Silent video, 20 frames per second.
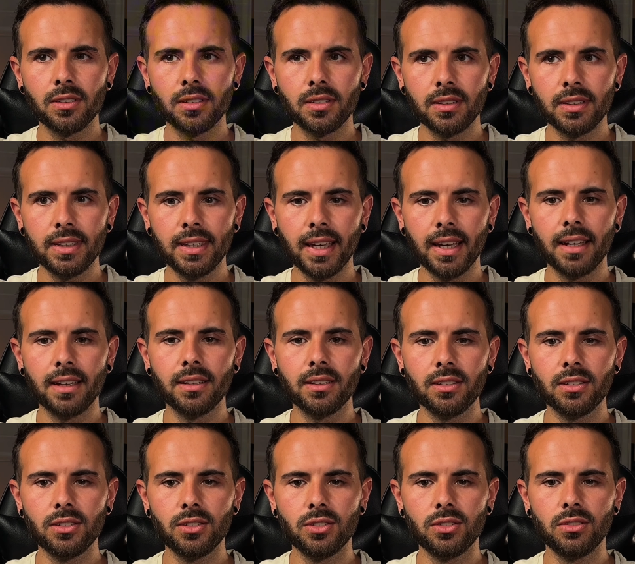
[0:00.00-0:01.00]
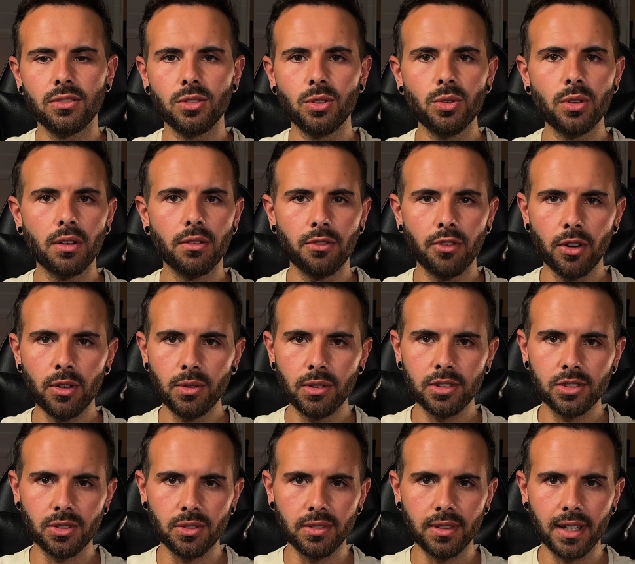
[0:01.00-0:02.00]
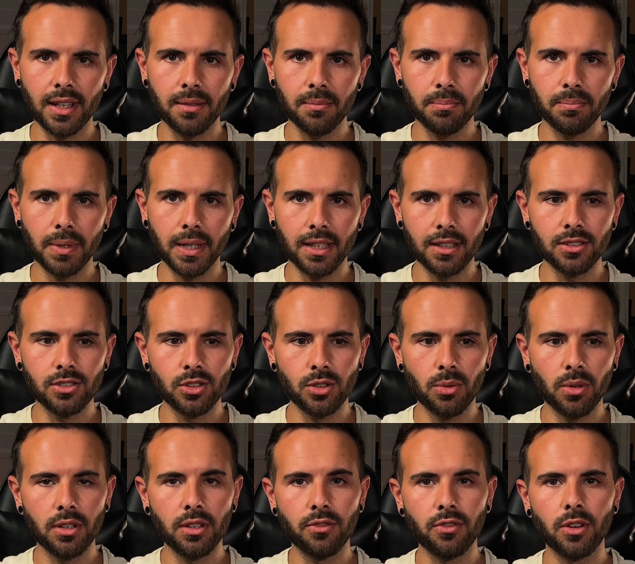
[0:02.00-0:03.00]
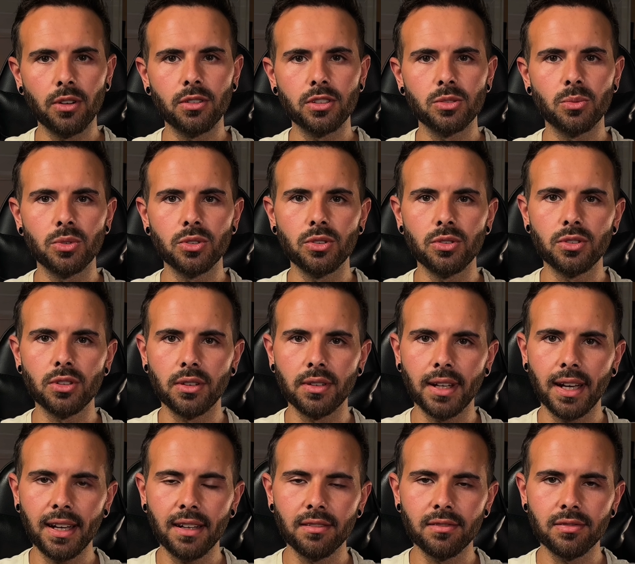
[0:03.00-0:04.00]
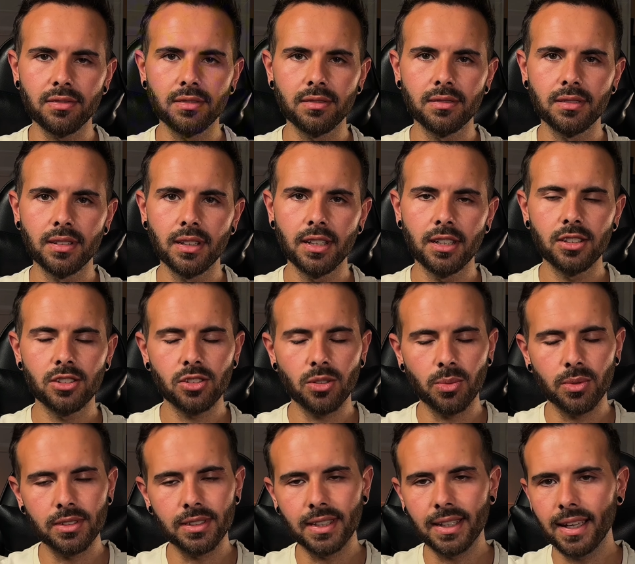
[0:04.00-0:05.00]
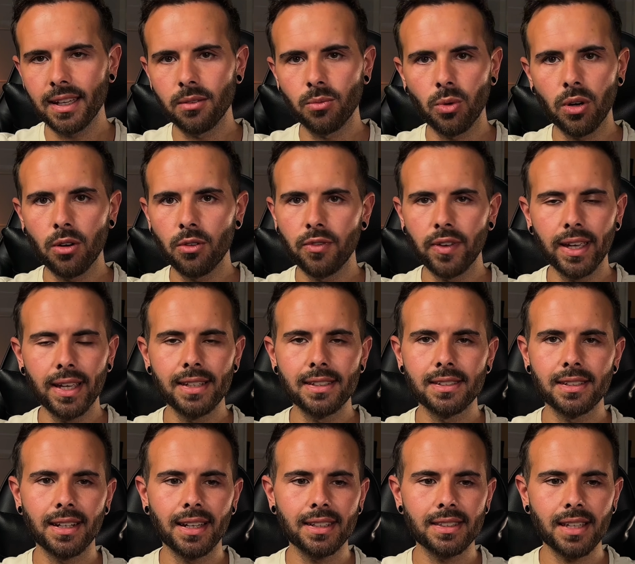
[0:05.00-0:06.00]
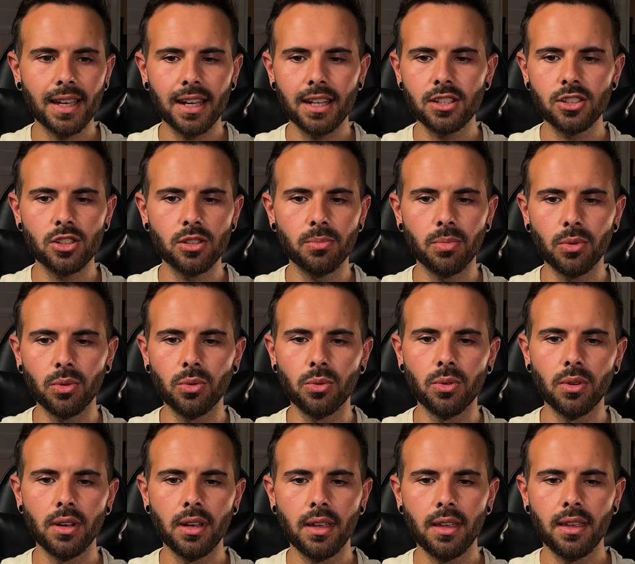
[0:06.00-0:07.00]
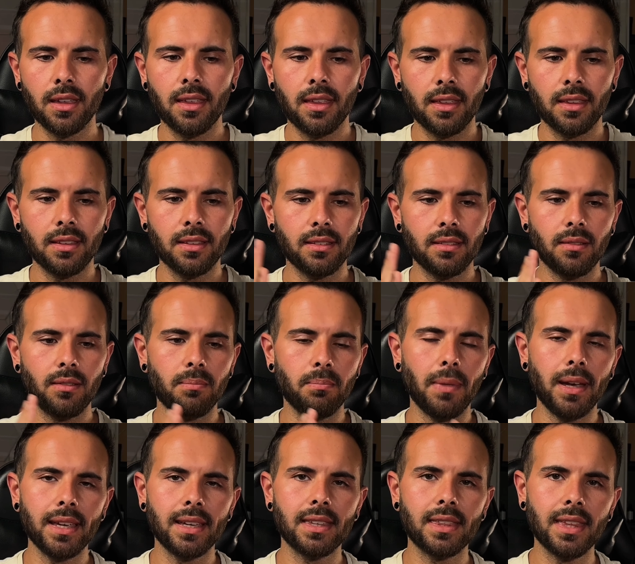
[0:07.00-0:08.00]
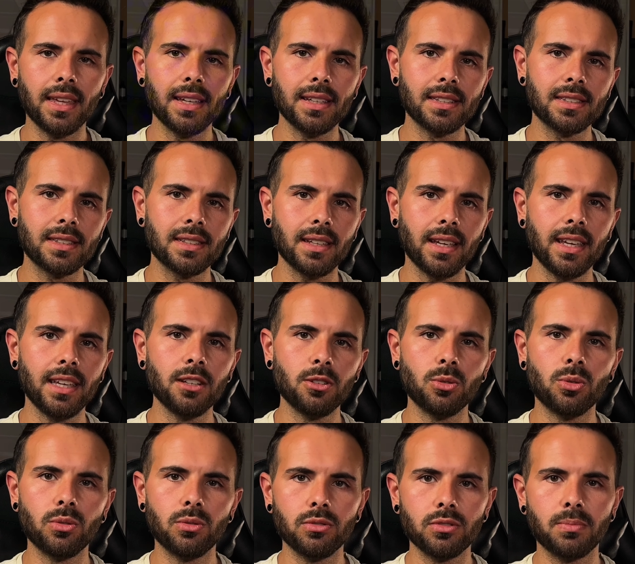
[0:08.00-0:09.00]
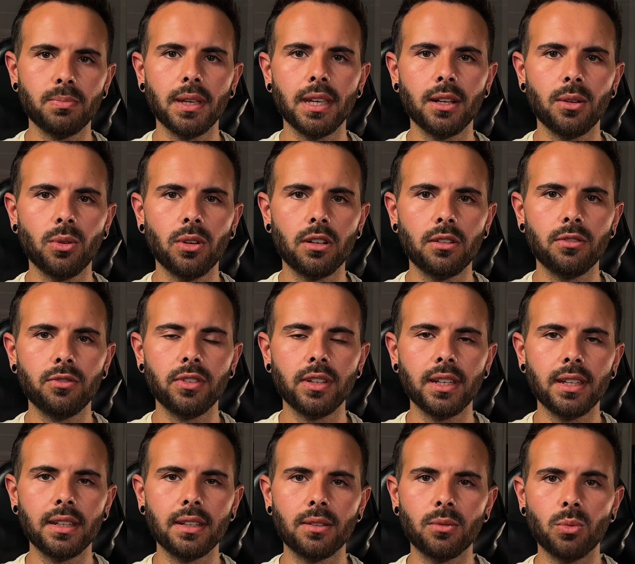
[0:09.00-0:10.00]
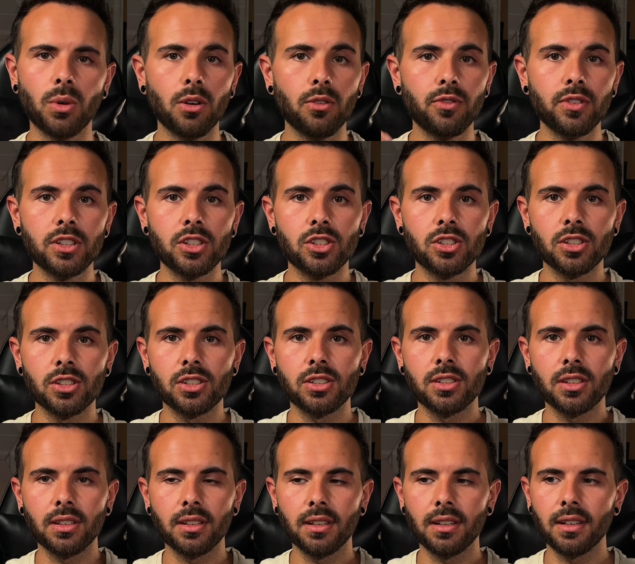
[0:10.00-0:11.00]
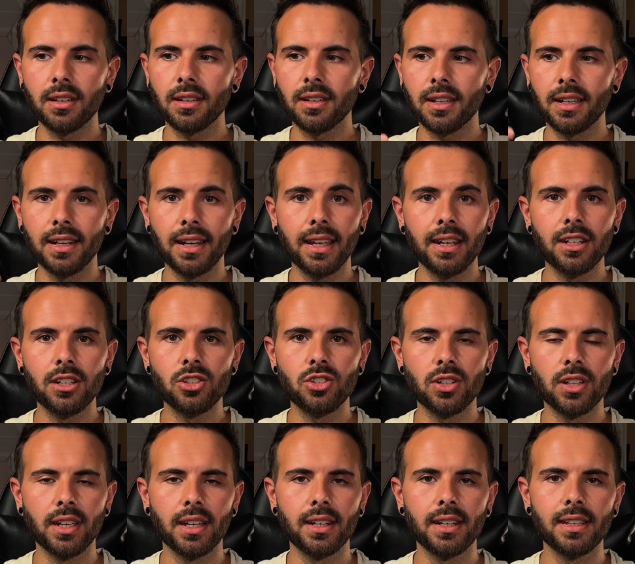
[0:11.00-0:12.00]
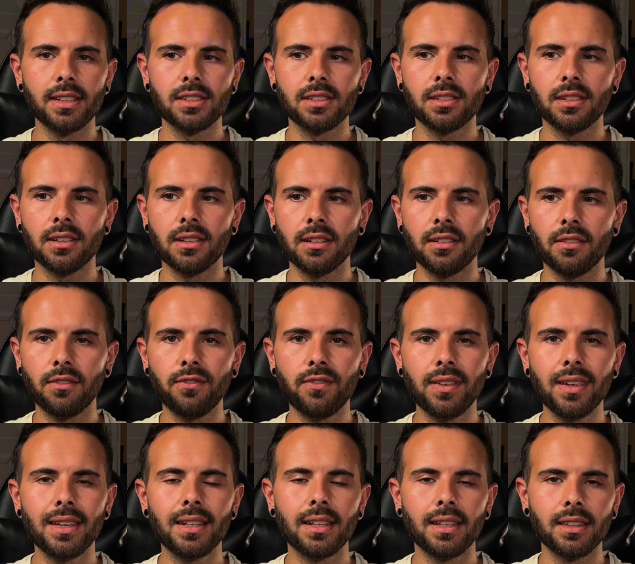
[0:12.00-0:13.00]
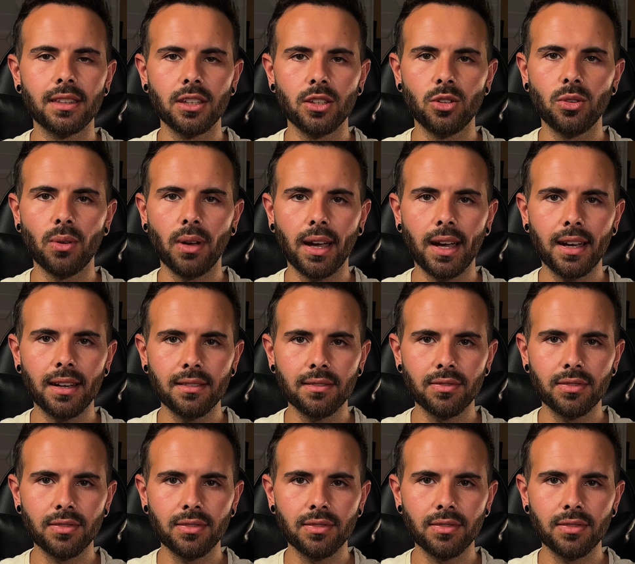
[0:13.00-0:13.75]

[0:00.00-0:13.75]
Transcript: Yet you don't focus on that because you only focus on what you don't have. So once again, wealth isn't a tangible make this equals being wealthy. Wealth is just an energy and it's a feeling that you have.